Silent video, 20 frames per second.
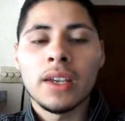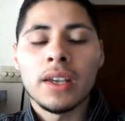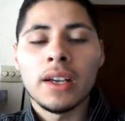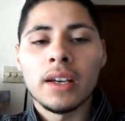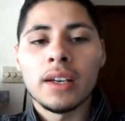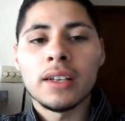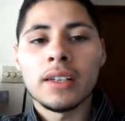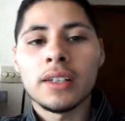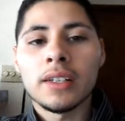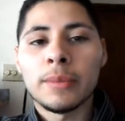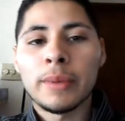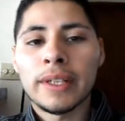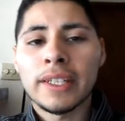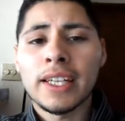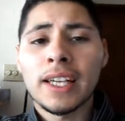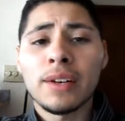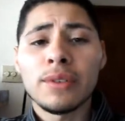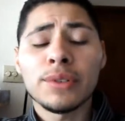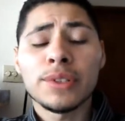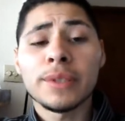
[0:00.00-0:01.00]
By
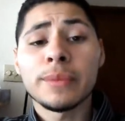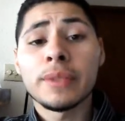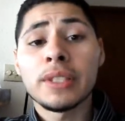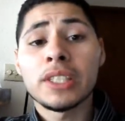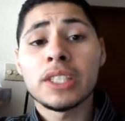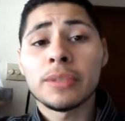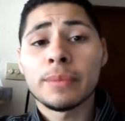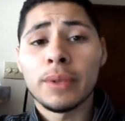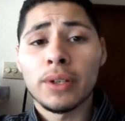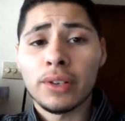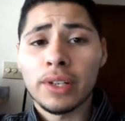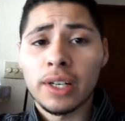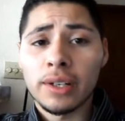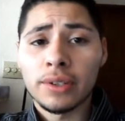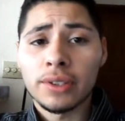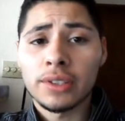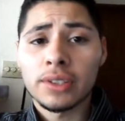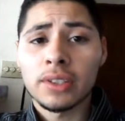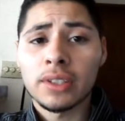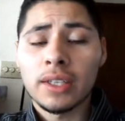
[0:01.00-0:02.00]
counters, you mean spell
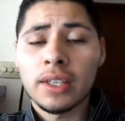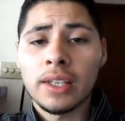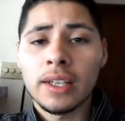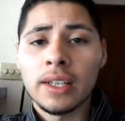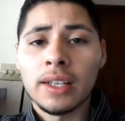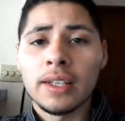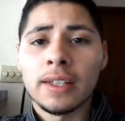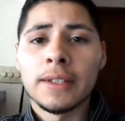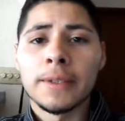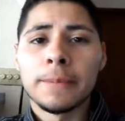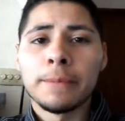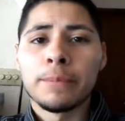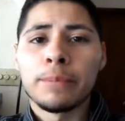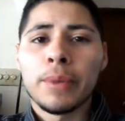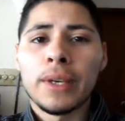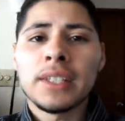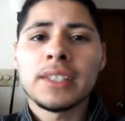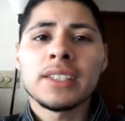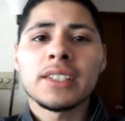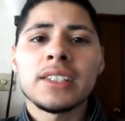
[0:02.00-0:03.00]
counters.
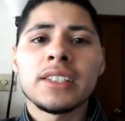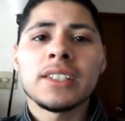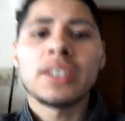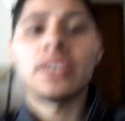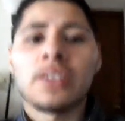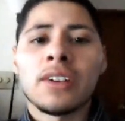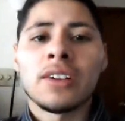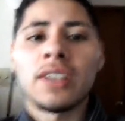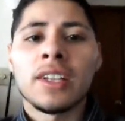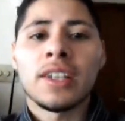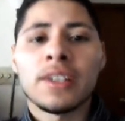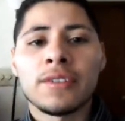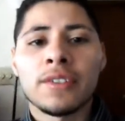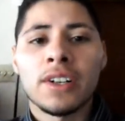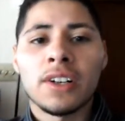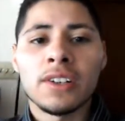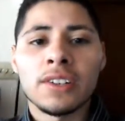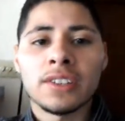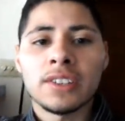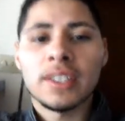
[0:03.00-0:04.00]
Basically, there are a lot of
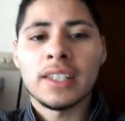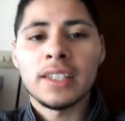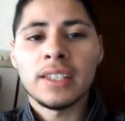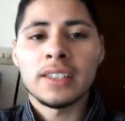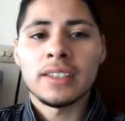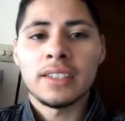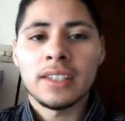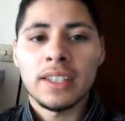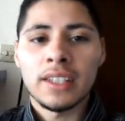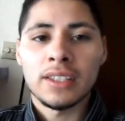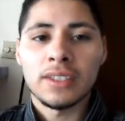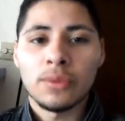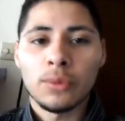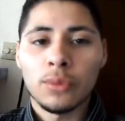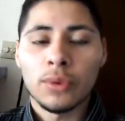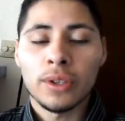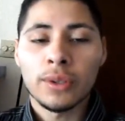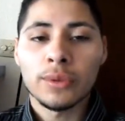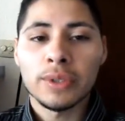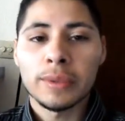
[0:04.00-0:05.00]
cards that
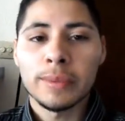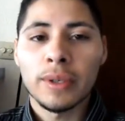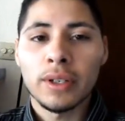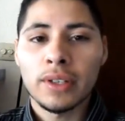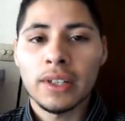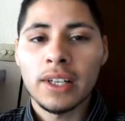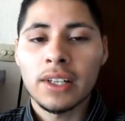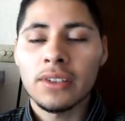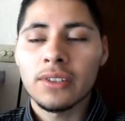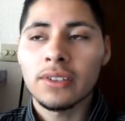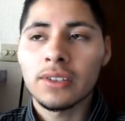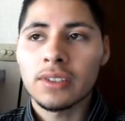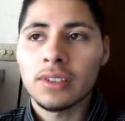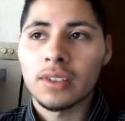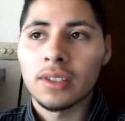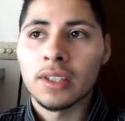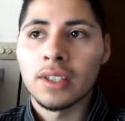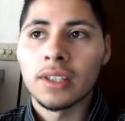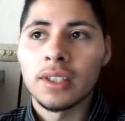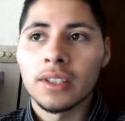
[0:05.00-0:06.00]
work with spell counters.
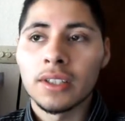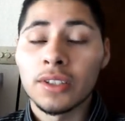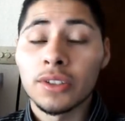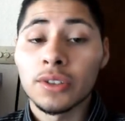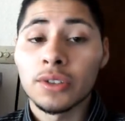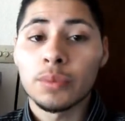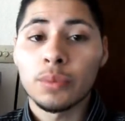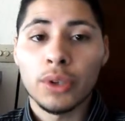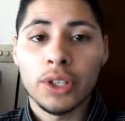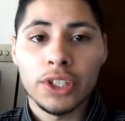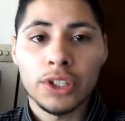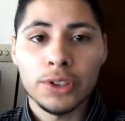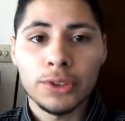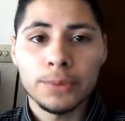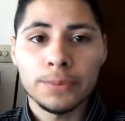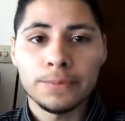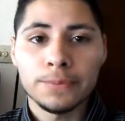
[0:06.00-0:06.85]
There's Breaker.